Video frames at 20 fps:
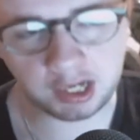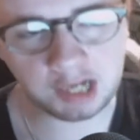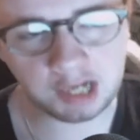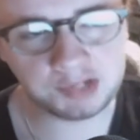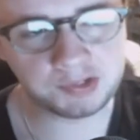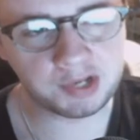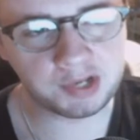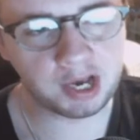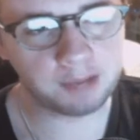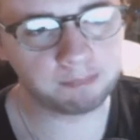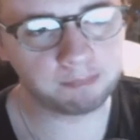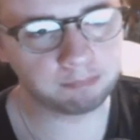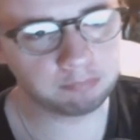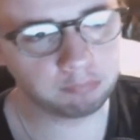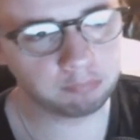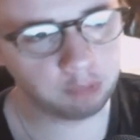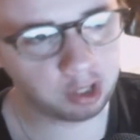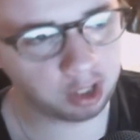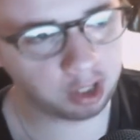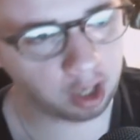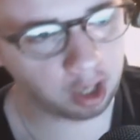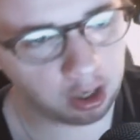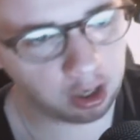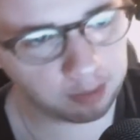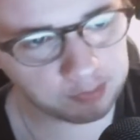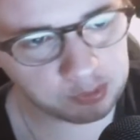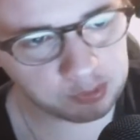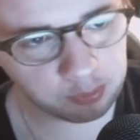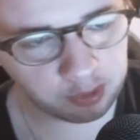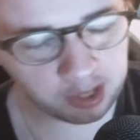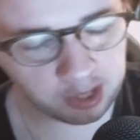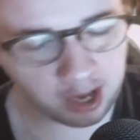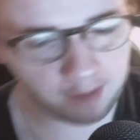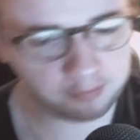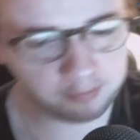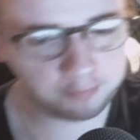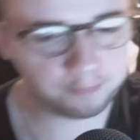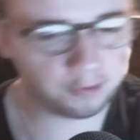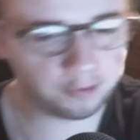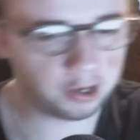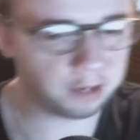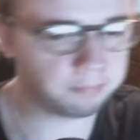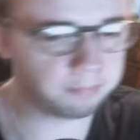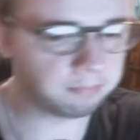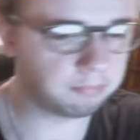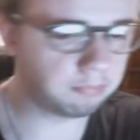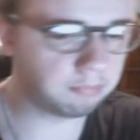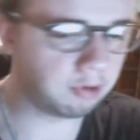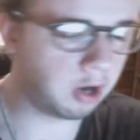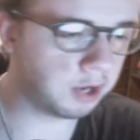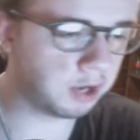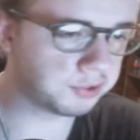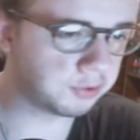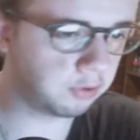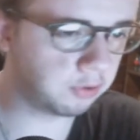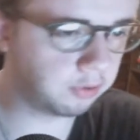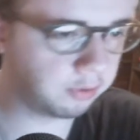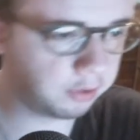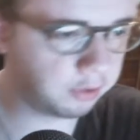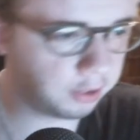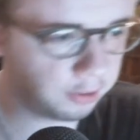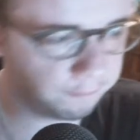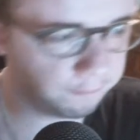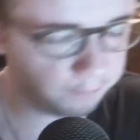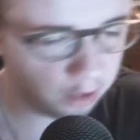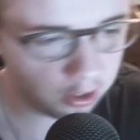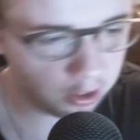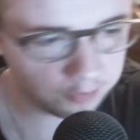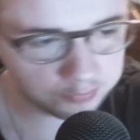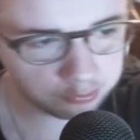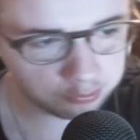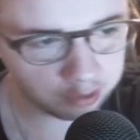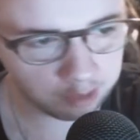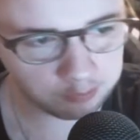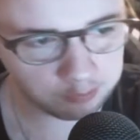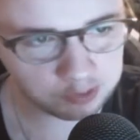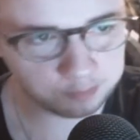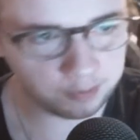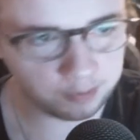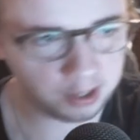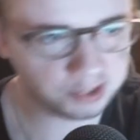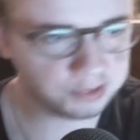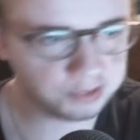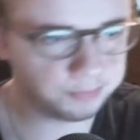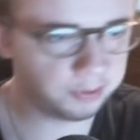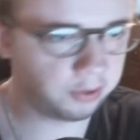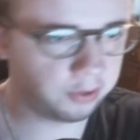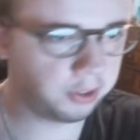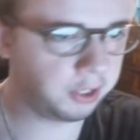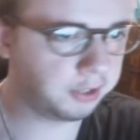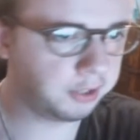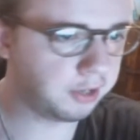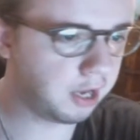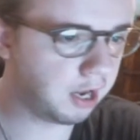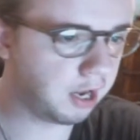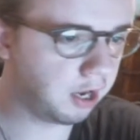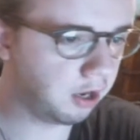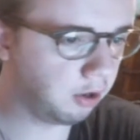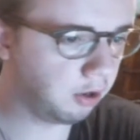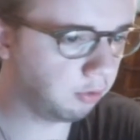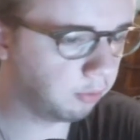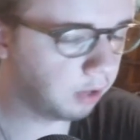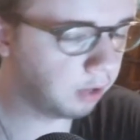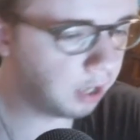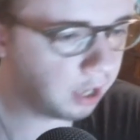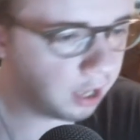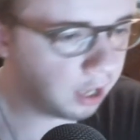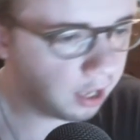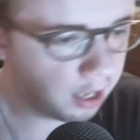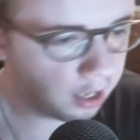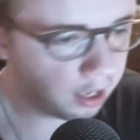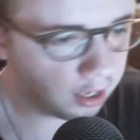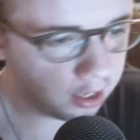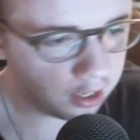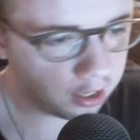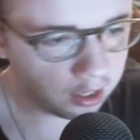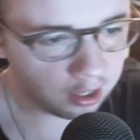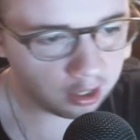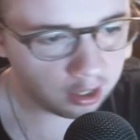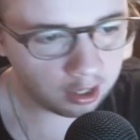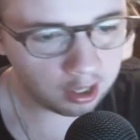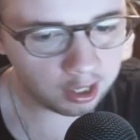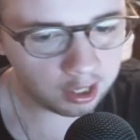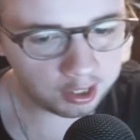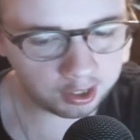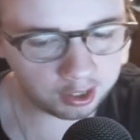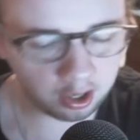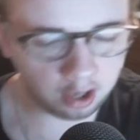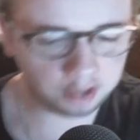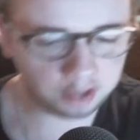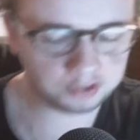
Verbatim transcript: I said, when it comes with having fun, also involves great responsibility. Now, he all